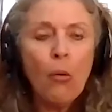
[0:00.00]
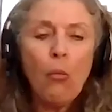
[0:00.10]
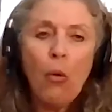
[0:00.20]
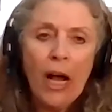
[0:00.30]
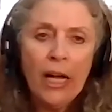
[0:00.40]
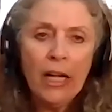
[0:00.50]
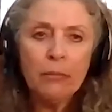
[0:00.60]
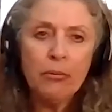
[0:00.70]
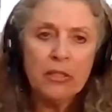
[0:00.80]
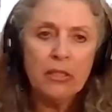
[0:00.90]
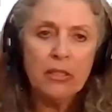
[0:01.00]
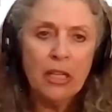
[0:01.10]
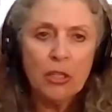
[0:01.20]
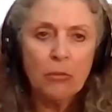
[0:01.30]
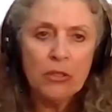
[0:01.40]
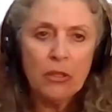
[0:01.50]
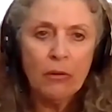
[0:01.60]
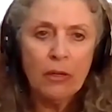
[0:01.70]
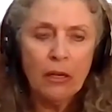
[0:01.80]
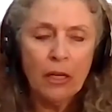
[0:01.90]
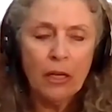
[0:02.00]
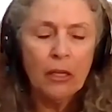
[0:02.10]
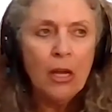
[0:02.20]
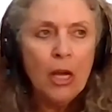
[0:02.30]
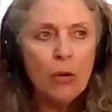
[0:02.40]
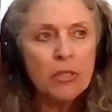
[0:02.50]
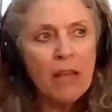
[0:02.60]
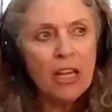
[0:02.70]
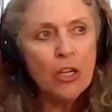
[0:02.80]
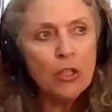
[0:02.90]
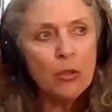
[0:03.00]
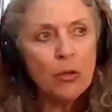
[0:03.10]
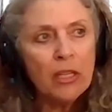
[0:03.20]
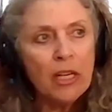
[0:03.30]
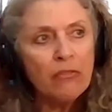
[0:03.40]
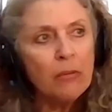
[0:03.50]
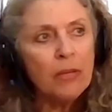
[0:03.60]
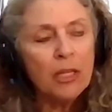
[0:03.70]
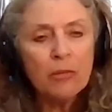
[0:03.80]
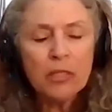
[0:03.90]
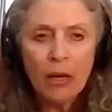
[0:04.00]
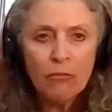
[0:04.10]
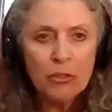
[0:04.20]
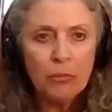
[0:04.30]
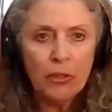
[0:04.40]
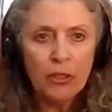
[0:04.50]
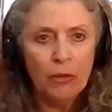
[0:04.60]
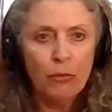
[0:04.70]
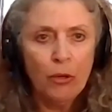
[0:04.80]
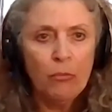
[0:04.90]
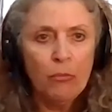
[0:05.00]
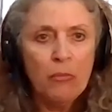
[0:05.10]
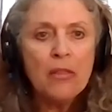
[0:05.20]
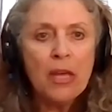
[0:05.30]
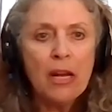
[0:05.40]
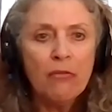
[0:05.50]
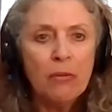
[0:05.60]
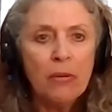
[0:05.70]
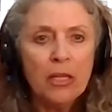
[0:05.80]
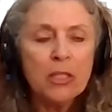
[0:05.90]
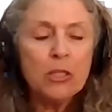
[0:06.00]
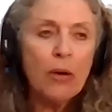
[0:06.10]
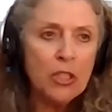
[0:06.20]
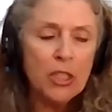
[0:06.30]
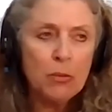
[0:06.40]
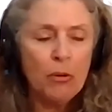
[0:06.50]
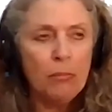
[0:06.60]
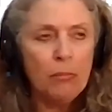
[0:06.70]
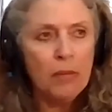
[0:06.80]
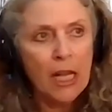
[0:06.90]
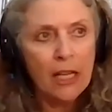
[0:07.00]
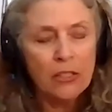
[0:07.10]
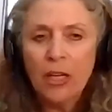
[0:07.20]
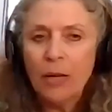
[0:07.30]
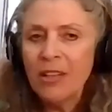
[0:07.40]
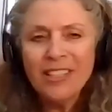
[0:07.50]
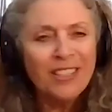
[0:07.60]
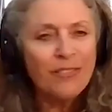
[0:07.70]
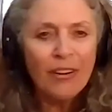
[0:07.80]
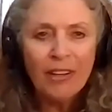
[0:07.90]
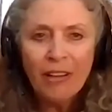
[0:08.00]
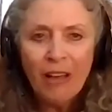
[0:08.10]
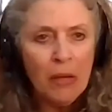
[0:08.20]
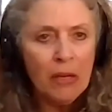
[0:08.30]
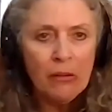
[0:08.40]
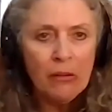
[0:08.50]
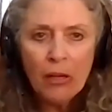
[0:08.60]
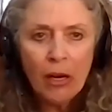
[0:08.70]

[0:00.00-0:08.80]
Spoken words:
while a presentation was going on, was making sure that everybody was comfortable in the room, that everybody's questions were being answered. I mean, this is very common